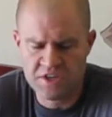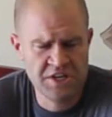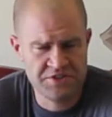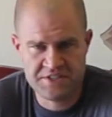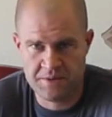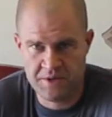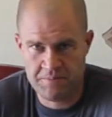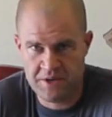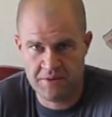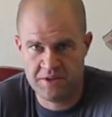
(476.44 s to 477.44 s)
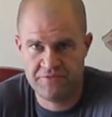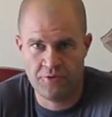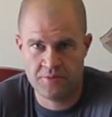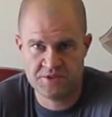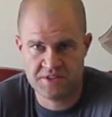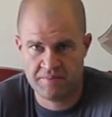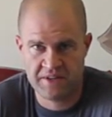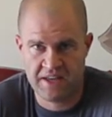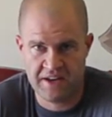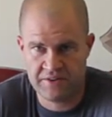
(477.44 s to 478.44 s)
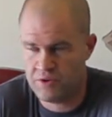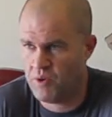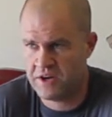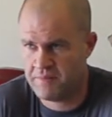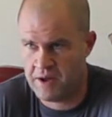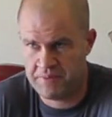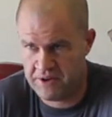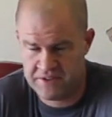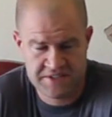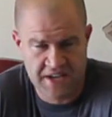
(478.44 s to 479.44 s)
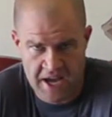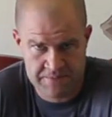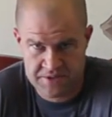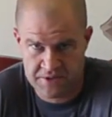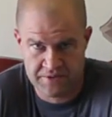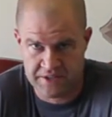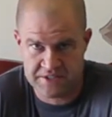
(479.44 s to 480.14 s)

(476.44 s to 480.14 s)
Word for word: is send me a PM in the forums or something like that. You want to come out and play with us? Absolutely.